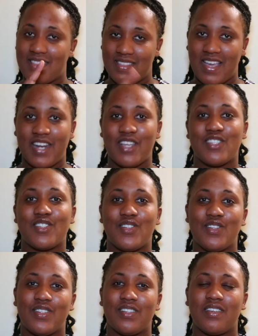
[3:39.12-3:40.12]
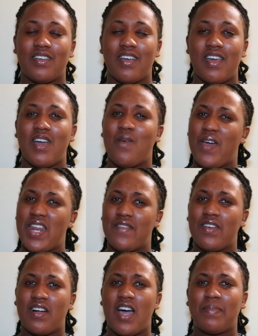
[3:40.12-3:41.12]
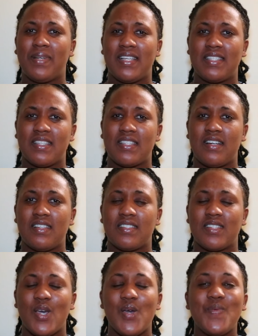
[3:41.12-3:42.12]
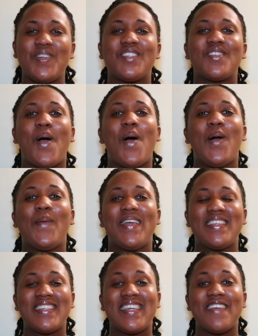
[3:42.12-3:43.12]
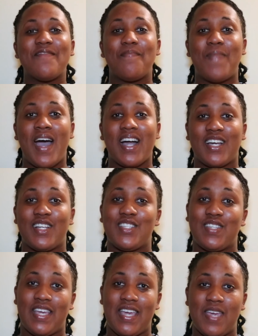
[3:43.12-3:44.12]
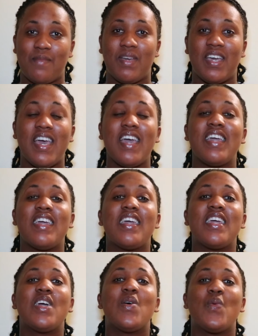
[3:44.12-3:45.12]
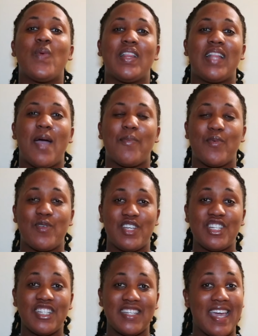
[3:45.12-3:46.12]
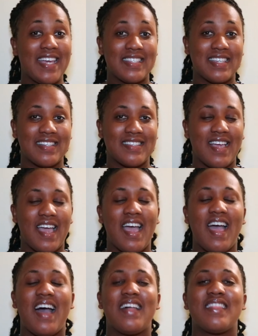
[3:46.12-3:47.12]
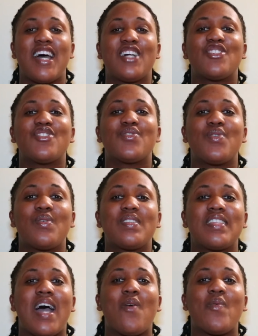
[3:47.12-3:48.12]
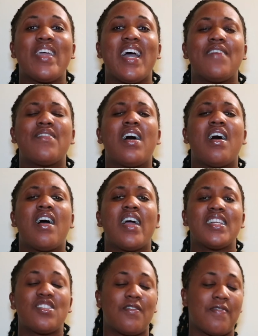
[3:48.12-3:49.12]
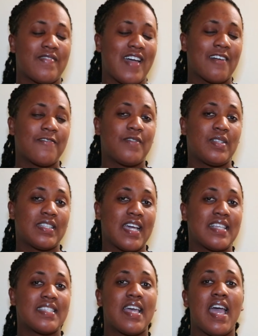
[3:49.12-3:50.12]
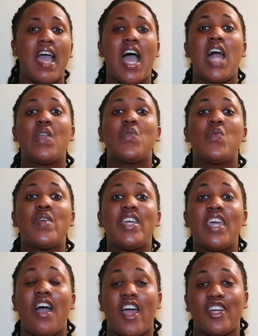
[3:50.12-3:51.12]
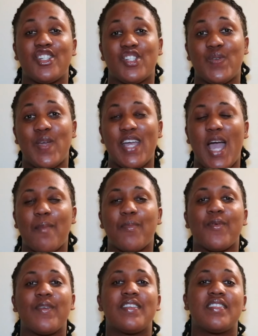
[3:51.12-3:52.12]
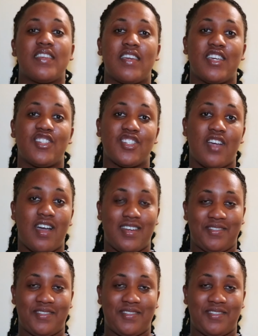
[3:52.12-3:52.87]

That is good. Whenever God blesses us, we should always give back to Him. He will appreciate it, and that shows that we have a heart of thankfulness and we are showing appreciation.